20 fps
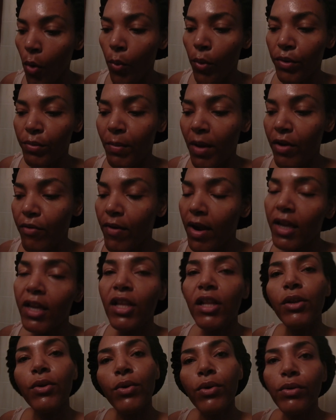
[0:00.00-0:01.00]
with my
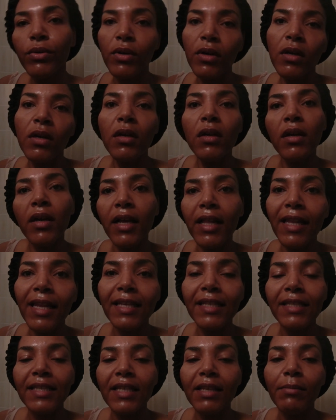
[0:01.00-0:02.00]
regular
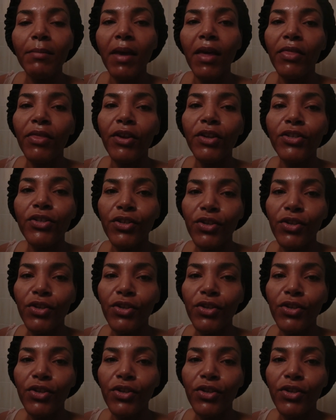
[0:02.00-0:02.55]
cleansing method.